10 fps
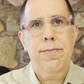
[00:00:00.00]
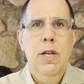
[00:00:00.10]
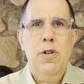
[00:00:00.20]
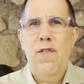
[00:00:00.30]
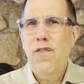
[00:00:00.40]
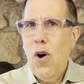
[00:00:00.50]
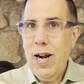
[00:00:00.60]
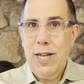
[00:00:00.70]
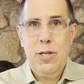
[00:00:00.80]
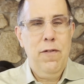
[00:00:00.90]
So
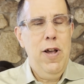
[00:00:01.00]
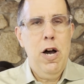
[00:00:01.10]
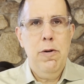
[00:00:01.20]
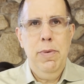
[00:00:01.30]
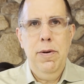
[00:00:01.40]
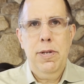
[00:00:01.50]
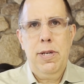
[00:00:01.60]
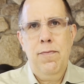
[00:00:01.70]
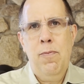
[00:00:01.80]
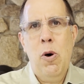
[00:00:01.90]
phonics
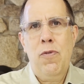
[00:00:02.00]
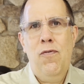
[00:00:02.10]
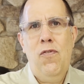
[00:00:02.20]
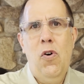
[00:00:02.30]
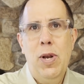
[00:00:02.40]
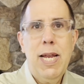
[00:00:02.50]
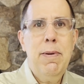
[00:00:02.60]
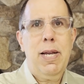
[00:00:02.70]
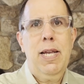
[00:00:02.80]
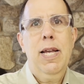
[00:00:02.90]
development, both
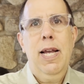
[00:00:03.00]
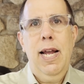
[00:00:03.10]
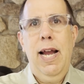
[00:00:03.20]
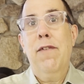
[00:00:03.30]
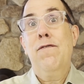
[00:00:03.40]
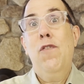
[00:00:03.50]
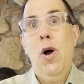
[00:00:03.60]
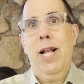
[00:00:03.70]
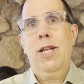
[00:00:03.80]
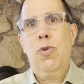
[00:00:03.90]
phonemic and
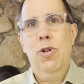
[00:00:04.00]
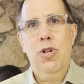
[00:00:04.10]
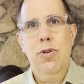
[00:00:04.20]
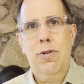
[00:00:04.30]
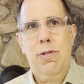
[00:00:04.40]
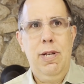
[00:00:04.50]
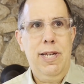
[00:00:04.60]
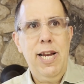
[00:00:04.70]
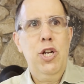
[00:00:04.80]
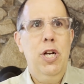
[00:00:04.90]
phonics, which is the
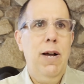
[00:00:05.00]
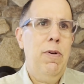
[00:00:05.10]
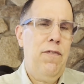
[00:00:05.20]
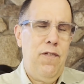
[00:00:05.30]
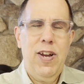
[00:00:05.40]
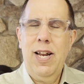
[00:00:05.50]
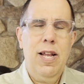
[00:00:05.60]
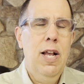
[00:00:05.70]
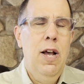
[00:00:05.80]
teaching of it.